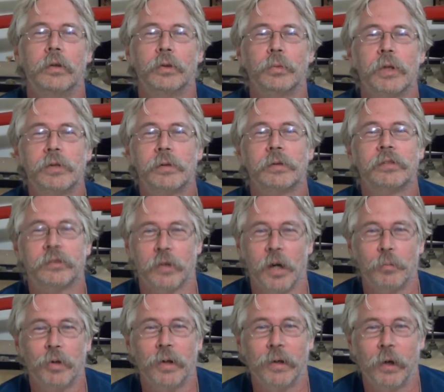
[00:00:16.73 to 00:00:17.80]
original
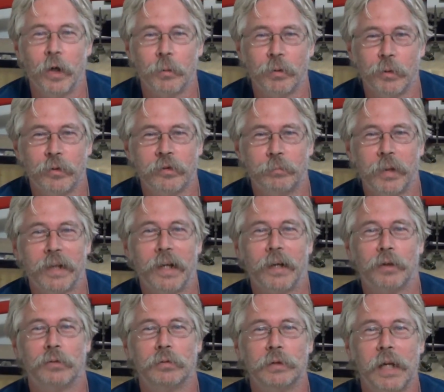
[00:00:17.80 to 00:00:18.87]
samurai armor was made out
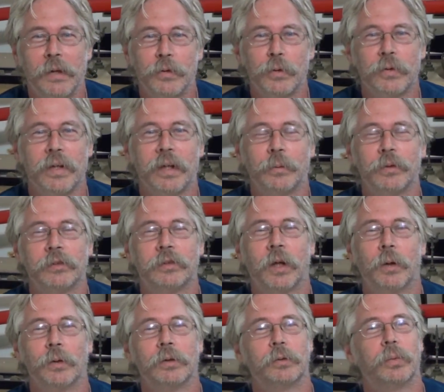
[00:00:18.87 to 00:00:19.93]
of leather that was
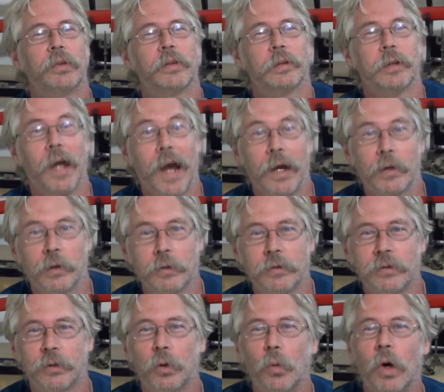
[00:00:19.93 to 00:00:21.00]
coated with lacquer
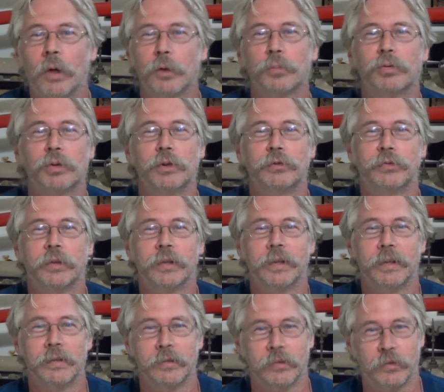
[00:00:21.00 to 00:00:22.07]
to waterproof it
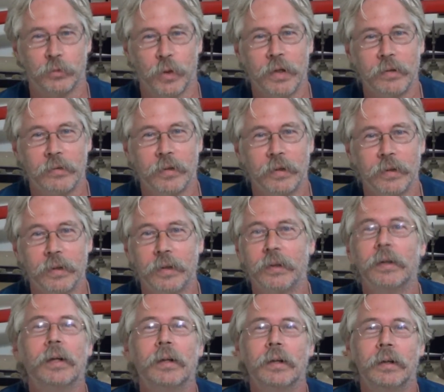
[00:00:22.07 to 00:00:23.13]
and strengthen it
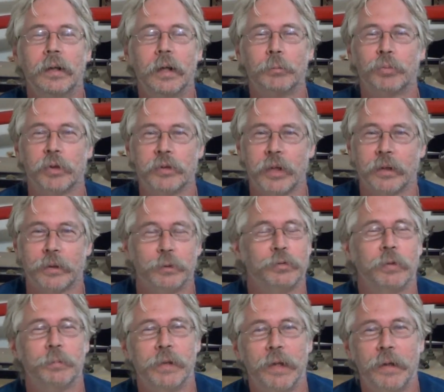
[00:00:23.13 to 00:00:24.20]
and protect it
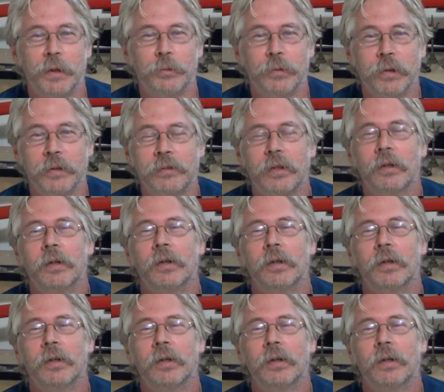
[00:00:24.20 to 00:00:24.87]
from the elements.